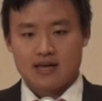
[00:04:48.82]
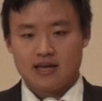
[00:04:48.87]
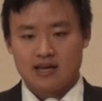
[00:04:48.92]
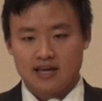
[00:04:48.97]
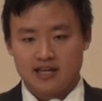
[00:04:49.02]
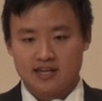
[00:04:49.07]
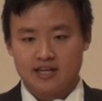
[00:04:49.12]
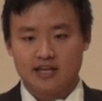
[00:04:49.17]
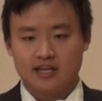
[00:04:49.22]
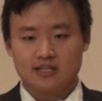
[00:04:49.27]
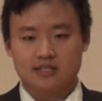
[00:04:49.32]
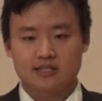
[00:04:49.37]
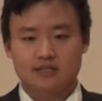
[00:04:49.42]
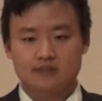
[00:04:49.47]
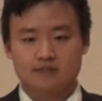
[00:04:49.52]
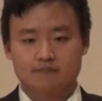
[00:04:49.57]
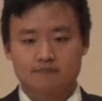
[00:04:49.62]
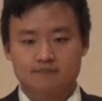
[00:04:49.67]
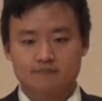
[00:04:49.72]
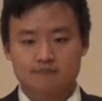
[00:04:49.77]
It
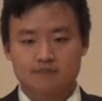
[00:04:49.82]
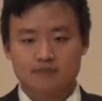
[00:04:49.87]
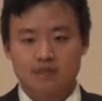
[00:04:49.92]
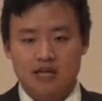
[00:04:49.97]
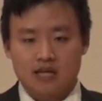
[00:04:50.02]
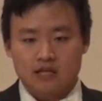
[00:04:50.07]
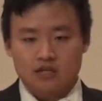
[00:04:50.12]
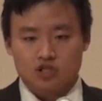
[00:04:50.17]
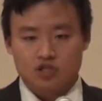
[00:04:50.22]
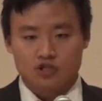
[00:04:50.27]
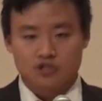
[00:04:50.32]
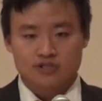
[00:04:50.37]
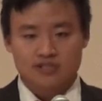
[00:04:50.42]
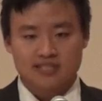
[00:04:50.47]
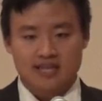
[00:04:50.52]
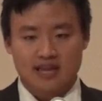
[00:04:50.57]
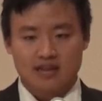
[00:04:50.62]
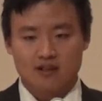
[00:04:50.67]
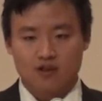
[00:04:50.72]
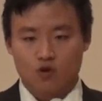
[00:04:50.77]
is to
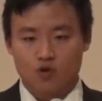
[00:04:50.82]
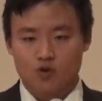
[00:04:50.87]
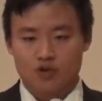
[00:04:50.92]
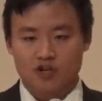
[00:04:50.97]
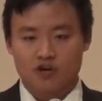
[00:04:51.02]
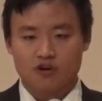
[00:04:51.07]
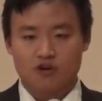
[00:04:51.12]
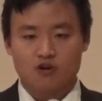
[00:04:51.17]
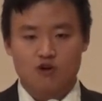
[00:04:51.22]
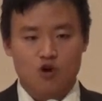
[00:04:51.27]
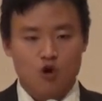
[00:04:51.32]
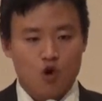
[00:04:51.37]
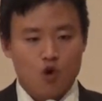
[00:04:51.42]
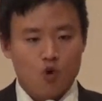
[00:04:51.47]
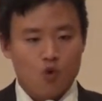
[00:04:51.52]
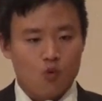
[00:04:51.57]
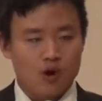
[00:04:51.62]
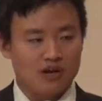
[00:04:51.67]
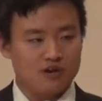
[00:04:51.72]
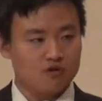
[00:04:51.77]
stay loyal
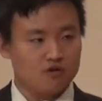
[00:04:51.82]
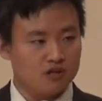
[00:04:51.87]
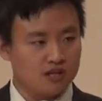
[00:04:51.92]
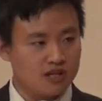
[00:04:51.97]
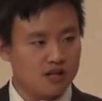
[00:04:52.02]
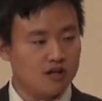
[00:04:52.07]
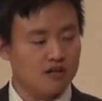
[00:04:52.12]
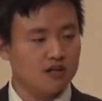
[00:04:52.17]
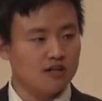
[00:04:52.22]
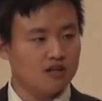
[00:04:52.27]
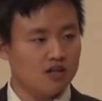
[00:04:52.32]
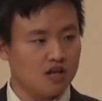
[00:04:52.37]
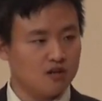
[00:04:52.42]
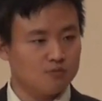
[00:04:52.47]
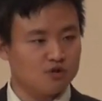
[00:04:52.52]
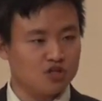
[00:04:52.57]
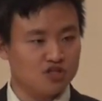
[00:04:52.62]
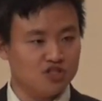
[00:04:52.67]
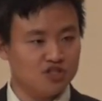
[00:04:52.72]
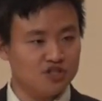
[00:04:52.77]
what you really
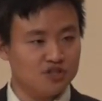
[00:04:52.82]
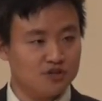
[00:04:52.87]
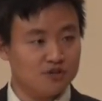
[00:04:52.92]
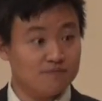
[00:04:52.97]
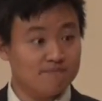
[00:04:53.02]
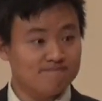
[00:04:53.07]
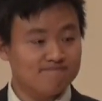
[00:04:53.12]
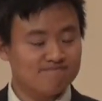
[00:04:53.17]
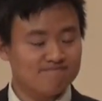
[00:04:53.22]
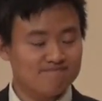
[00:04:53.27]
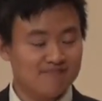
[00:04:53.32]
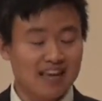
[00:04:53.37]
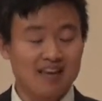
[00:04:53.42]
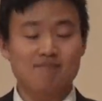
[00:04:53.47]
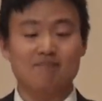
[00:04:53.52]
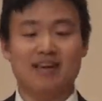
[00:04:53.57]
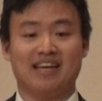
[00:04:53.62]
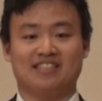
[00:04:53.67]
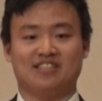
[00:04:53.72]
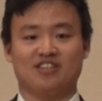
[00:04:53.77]
love to do
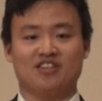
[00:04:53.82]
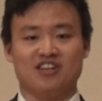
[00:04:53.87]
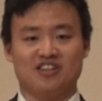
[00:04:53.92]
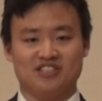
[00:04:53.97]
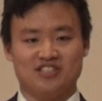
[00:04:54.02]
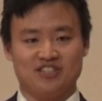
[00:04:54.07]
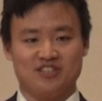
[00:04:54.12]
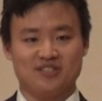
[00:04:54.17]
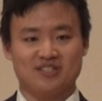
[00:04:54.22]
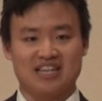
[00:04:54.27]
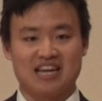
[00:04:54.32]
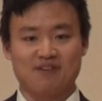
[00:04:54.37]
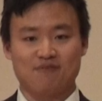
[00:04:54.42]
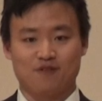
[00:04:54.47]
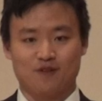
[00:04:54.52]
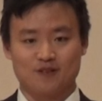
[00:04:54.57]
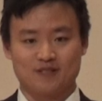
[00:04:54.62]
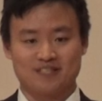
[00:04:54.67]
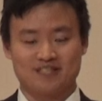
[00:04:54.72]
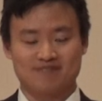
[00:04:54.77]
and make the conscious
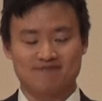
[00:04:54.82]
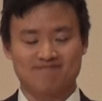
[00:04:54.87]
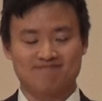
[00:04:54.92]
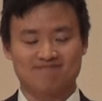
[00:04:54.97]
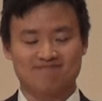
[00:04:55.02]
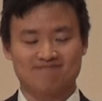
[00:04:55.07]
efforts.